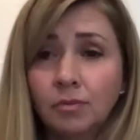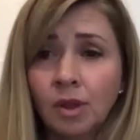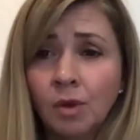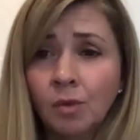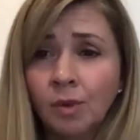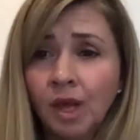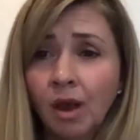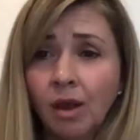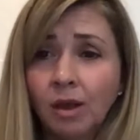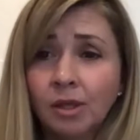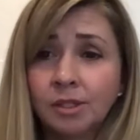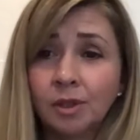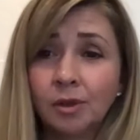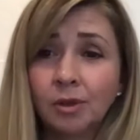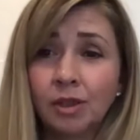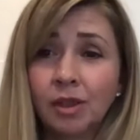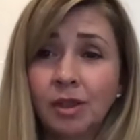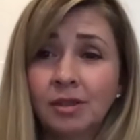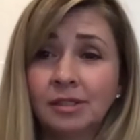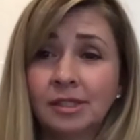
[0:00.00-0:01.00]
We also
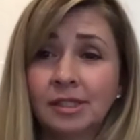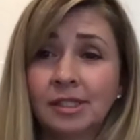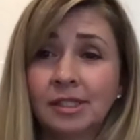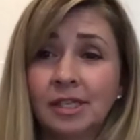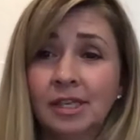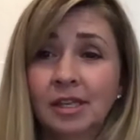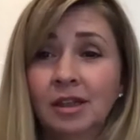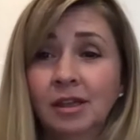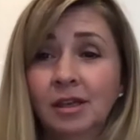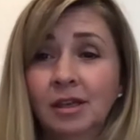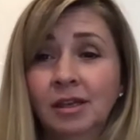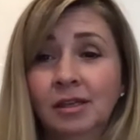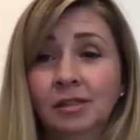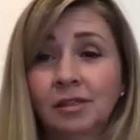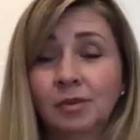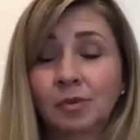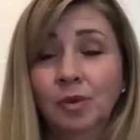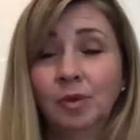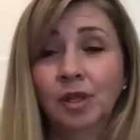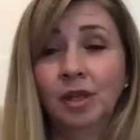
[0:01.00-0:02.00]
see
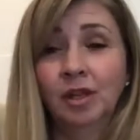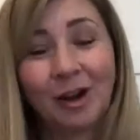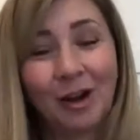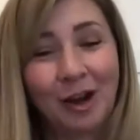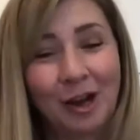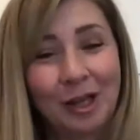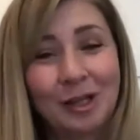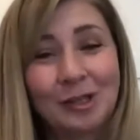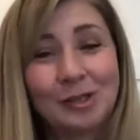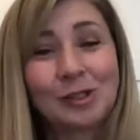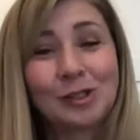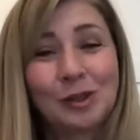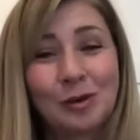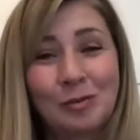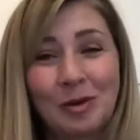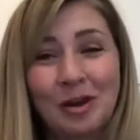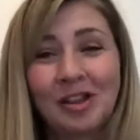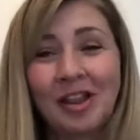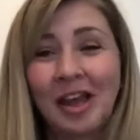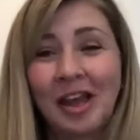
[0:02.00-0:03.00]
things with
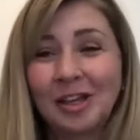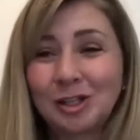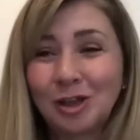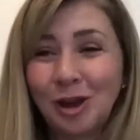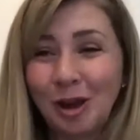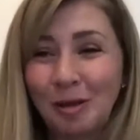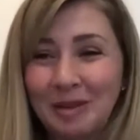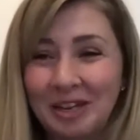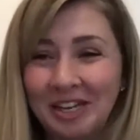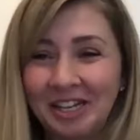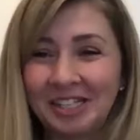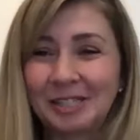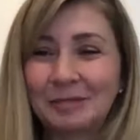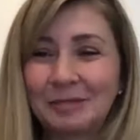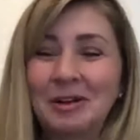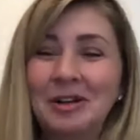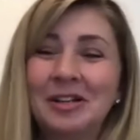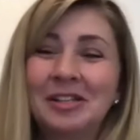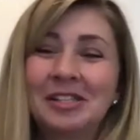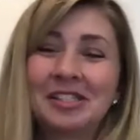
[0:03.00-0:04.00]
consumer-like shopping
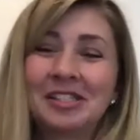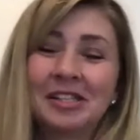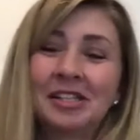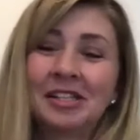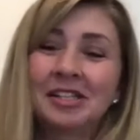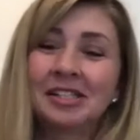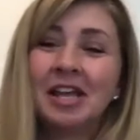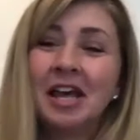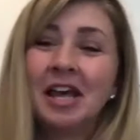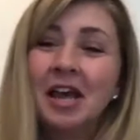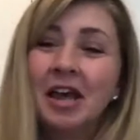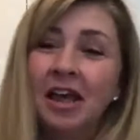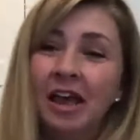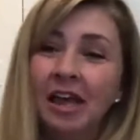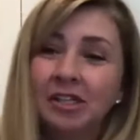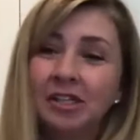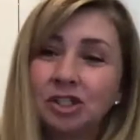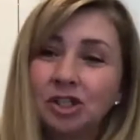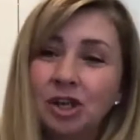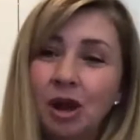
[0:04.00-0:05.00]
experiences
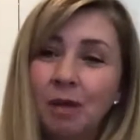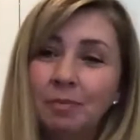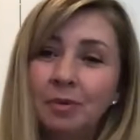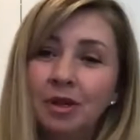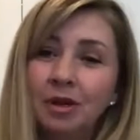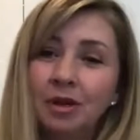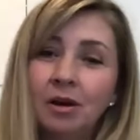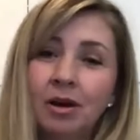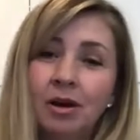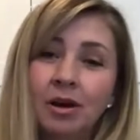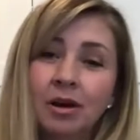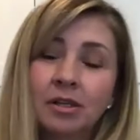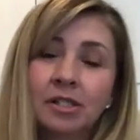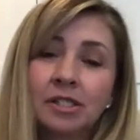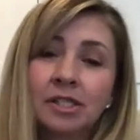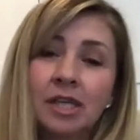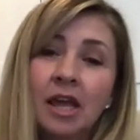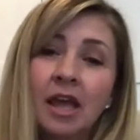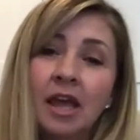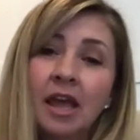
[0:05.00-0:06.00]
and shopping
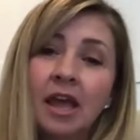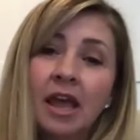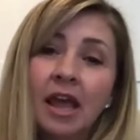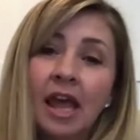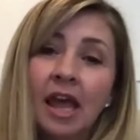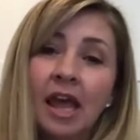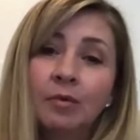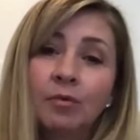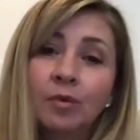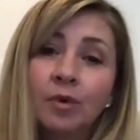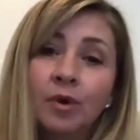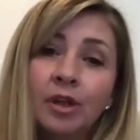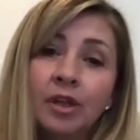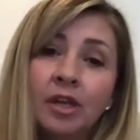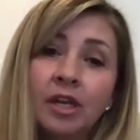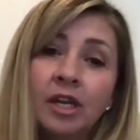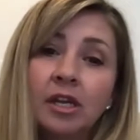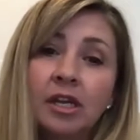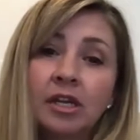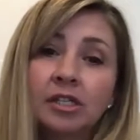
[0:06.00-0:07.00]
carts, and
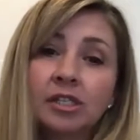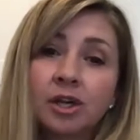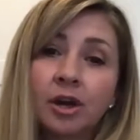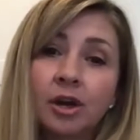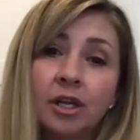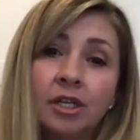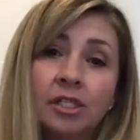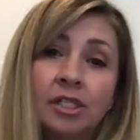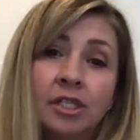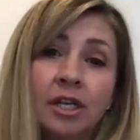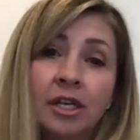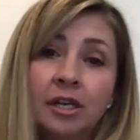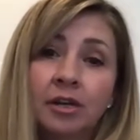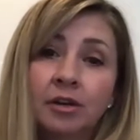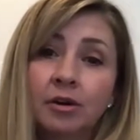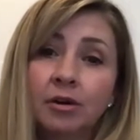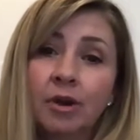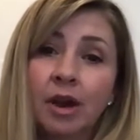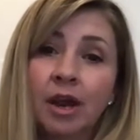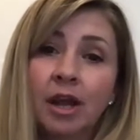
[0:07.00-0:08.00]
really starting to
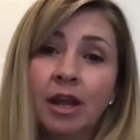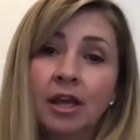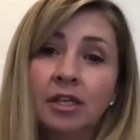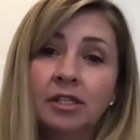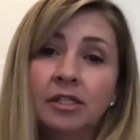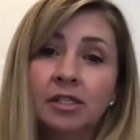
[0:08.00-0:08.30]
integrate